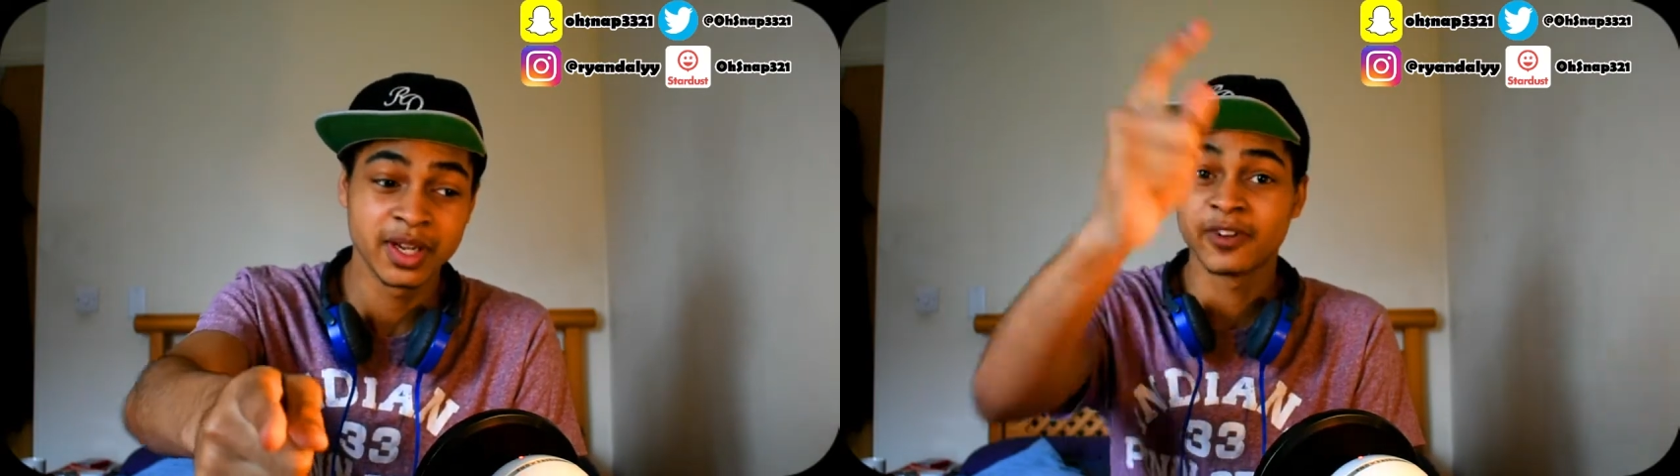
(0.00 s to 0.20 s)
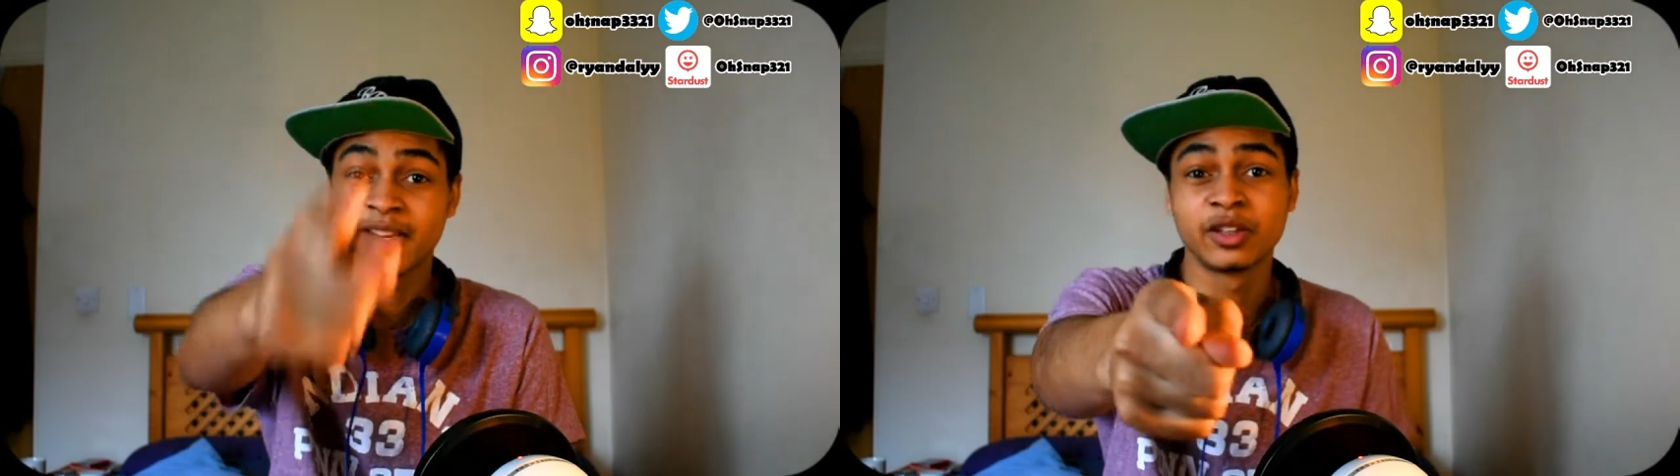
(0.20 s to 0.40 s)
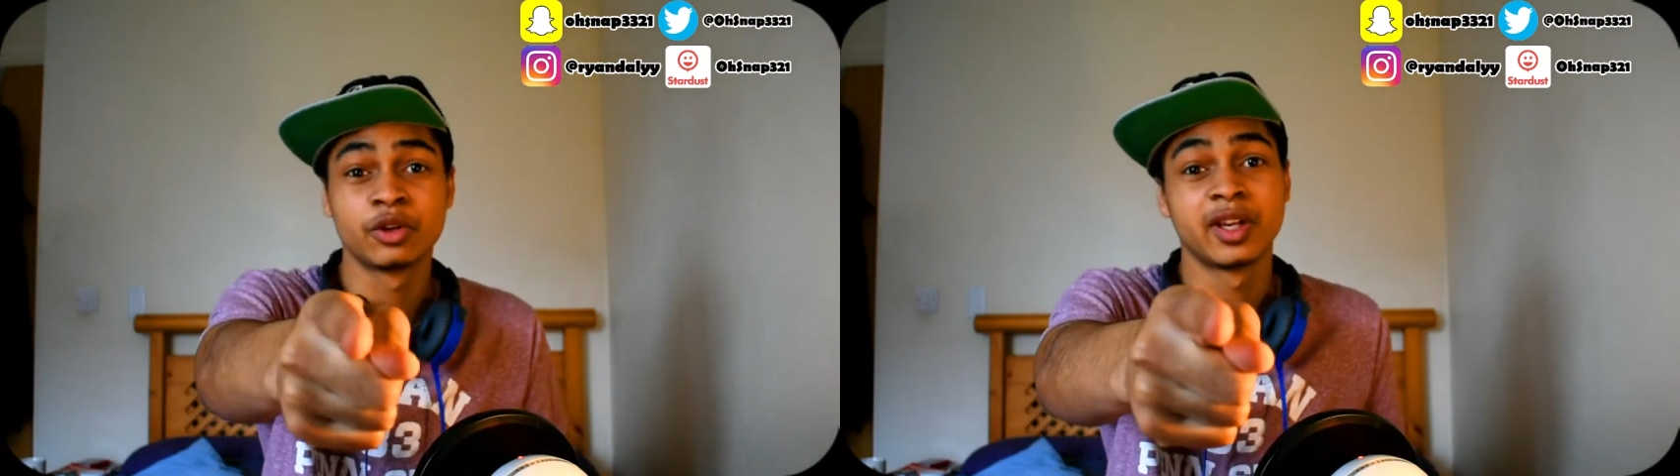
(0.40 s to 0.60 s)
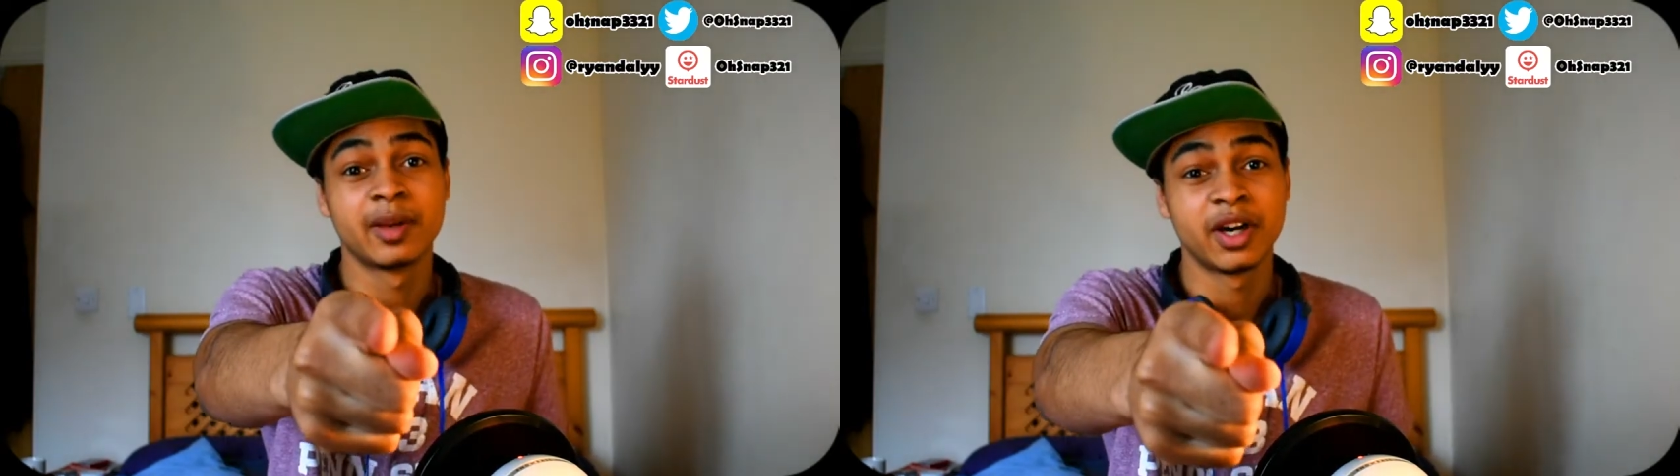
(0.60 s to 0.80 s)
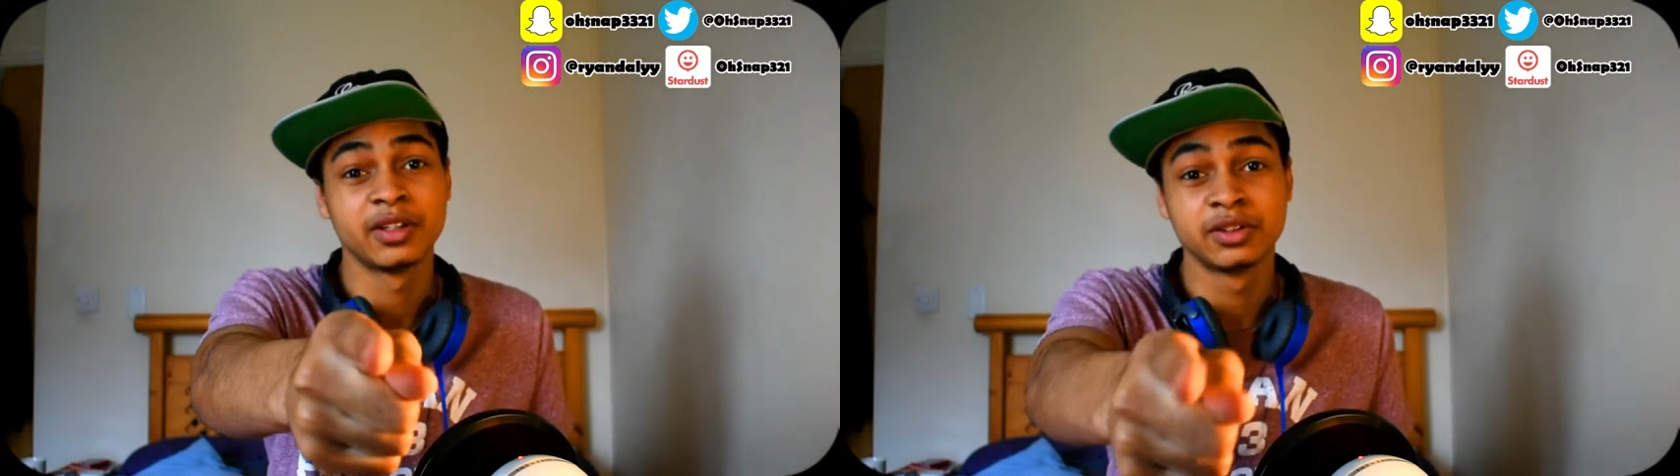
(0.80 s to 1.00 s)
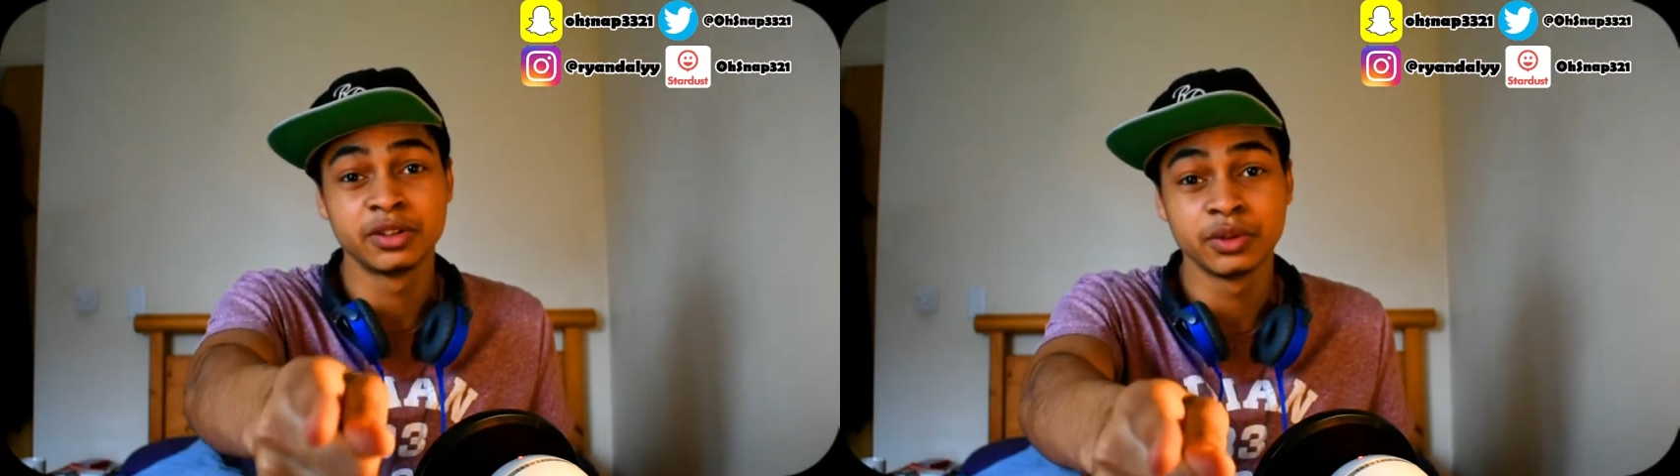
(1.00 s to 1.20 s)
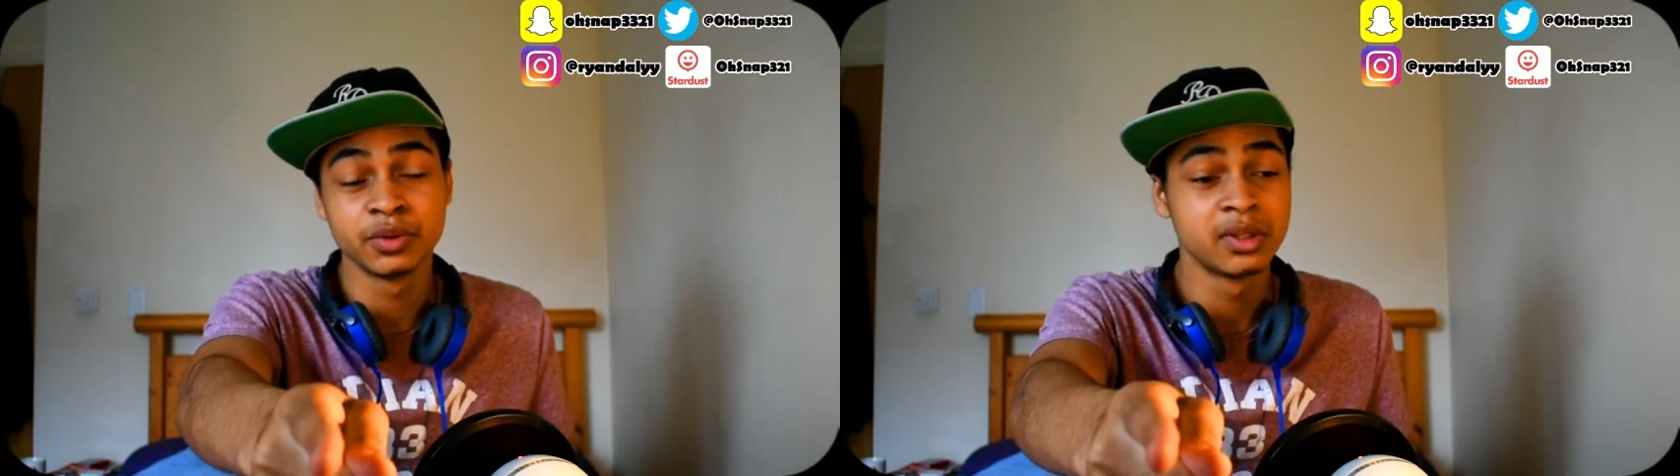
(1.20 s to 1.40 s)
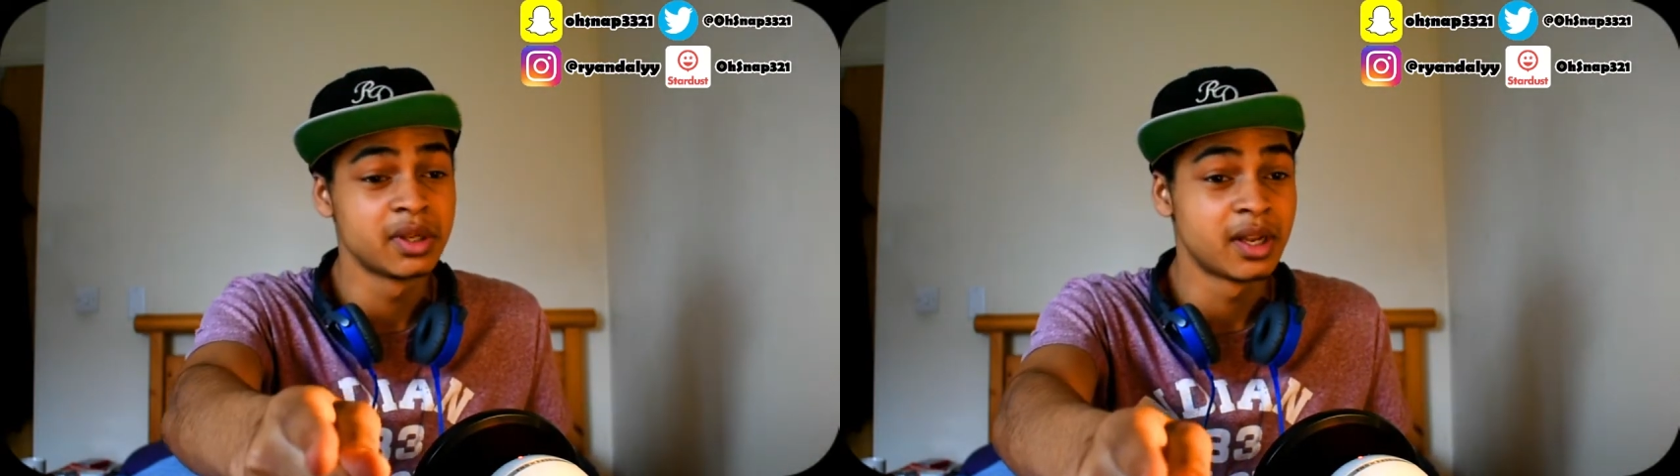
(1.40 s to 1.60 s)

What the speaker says: Finding Dory came out in June,